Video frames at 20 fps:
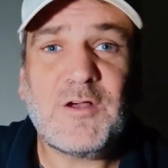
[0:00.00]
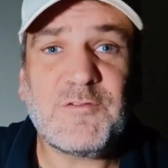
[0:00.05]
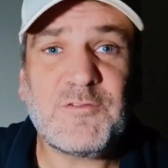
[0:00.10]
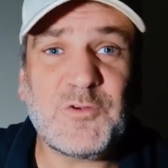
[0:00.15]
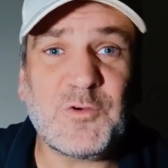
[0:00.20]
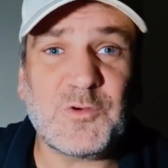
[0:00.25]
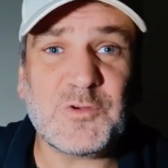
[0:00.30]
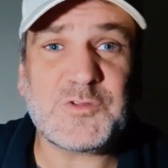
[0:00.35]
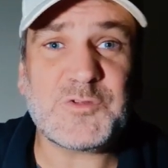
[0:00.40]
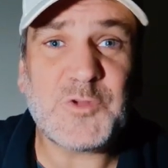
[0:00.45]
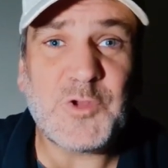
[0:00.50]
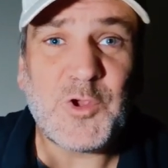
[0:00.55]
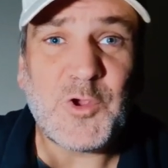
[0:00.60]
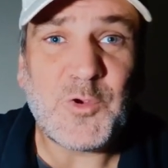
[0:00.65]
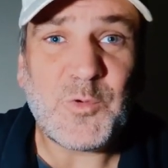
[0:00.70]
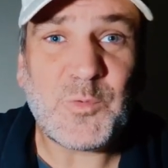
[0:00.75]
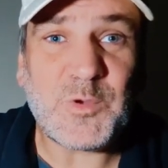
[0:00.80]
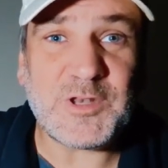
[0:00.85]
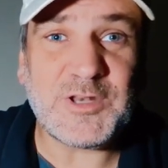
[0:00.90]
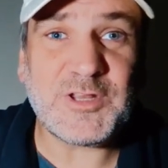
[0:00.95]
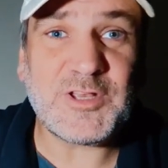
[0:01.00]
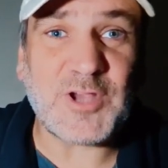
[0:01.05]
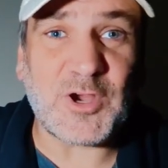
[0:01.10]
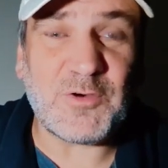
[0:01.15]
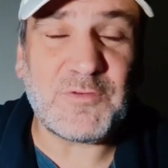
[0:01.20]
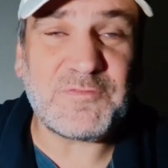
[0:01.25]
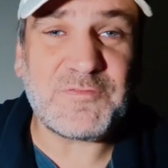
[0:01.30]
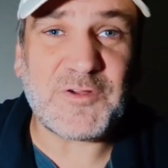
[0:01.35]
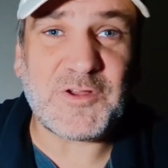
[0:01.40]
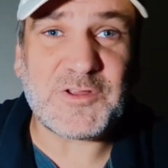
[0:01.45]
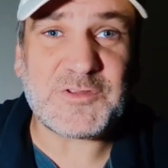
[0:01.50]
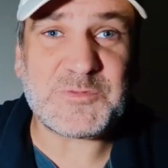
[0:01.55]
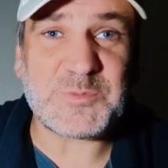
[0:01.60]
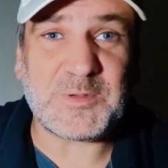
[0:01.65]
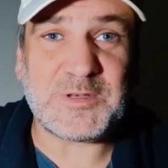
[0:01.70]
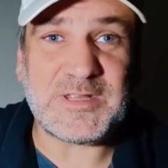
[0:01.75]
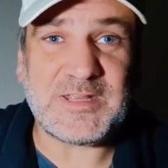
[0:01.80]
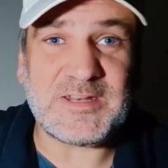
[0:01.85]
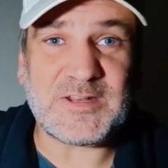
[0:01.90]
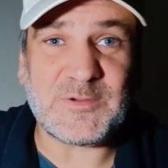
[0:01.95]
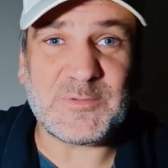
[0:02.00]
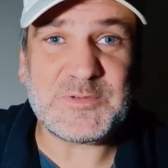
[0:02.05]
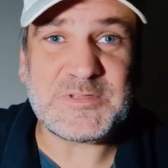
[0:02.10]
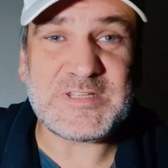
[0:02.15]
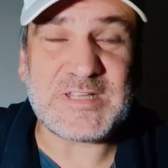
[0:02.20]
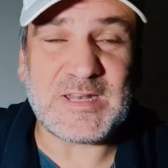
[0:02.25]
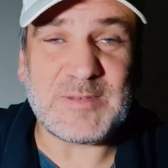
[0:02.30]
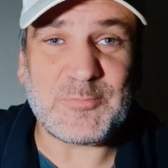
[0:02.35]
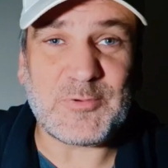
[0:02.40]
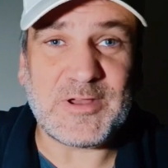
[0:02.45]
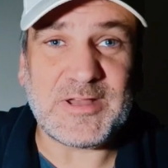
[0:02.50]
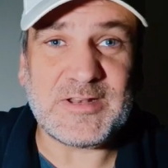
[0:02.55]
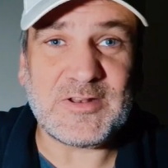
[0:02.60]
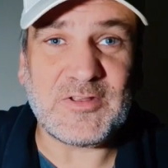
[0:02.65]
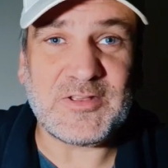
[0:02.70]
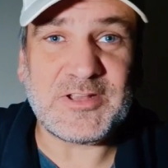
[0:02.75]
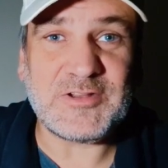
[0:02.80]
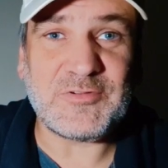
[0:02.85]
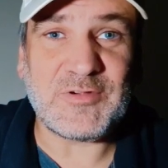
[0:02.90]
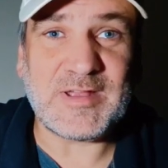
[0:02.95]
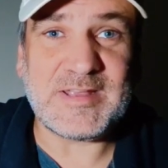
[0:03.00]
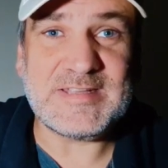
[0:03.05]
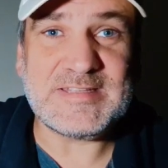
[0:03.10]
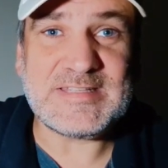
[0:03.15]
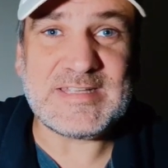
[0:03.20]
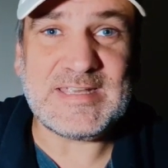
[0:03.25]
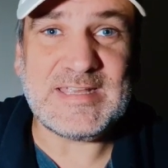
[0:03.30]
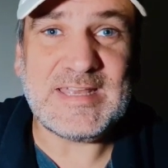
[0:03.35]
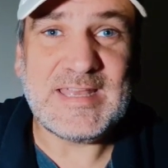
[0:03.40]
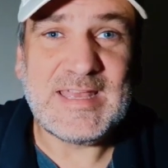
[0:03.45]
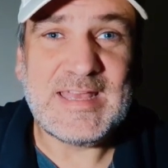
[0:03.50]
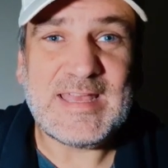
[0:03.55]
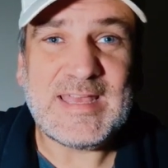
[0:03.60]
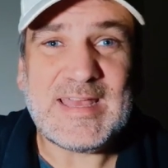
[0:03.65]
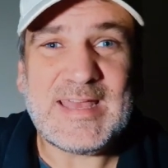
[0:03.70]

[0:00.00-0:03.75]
Of course, when the goal first went in, I was celebrating like crazy,